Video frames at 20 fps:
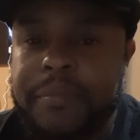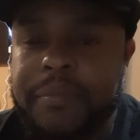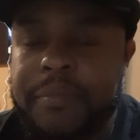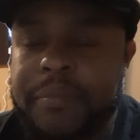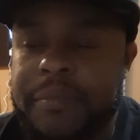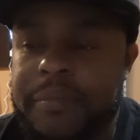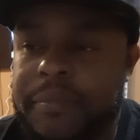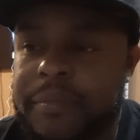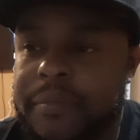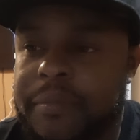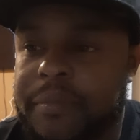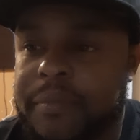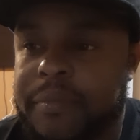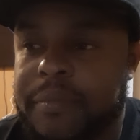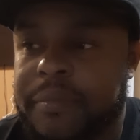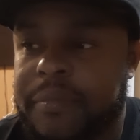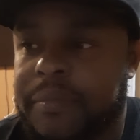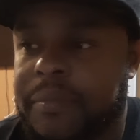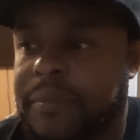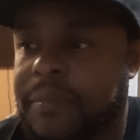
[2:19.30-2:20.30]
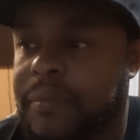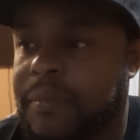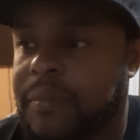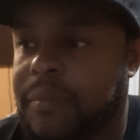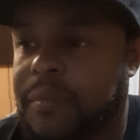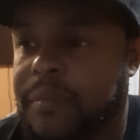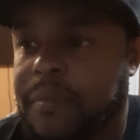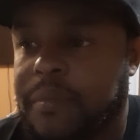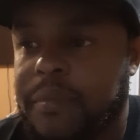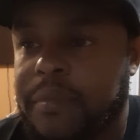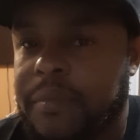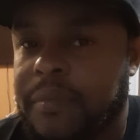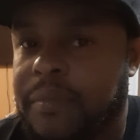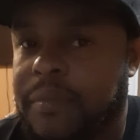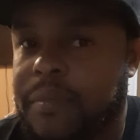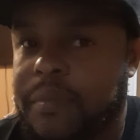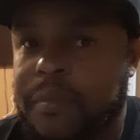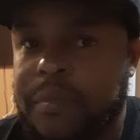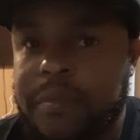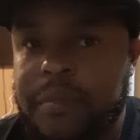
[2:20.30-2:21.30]

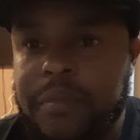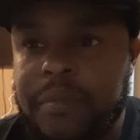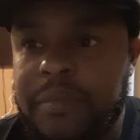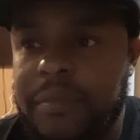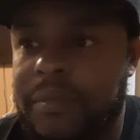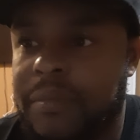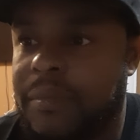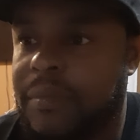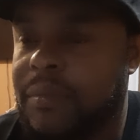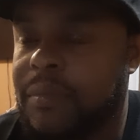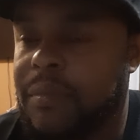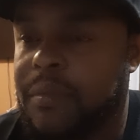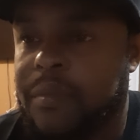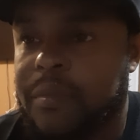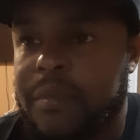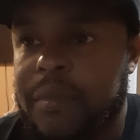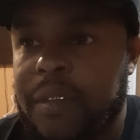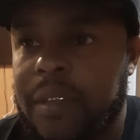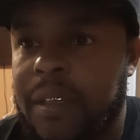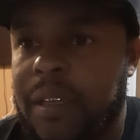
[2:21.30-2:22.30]
No one is speaking in this clip.